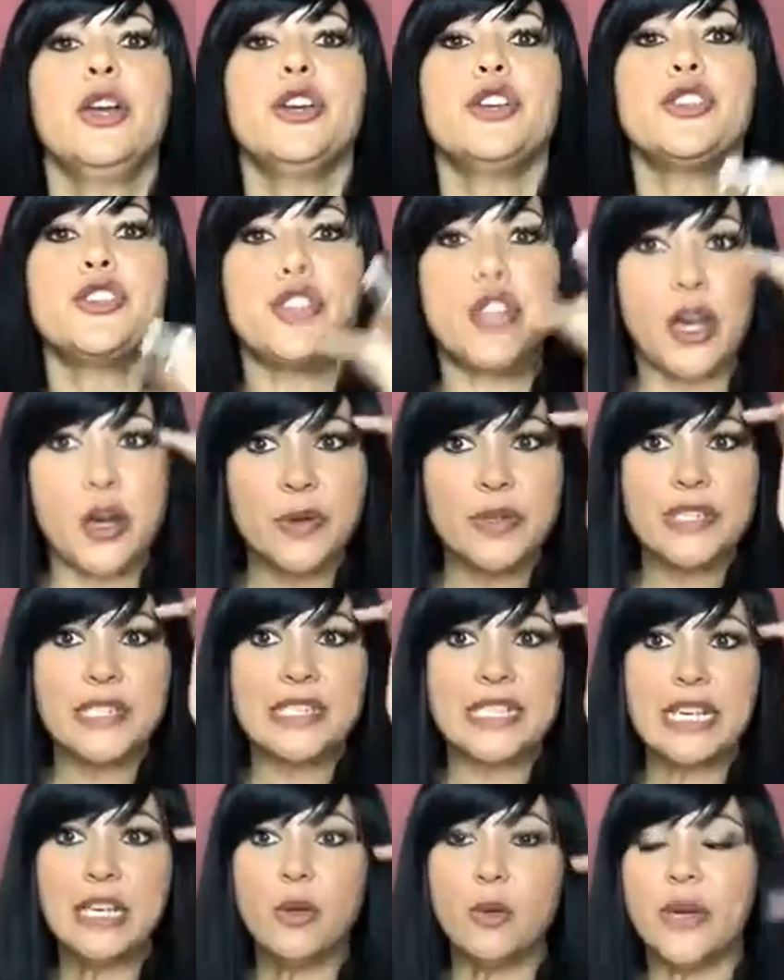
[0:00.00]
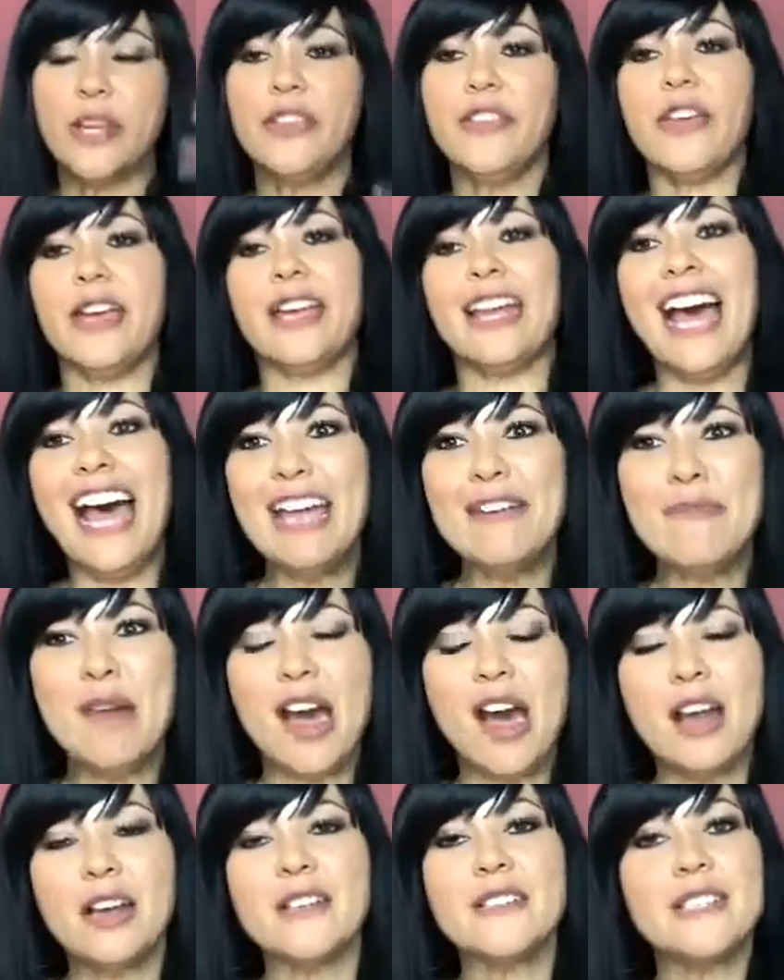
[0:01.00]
So stick with it. Hi, Mock.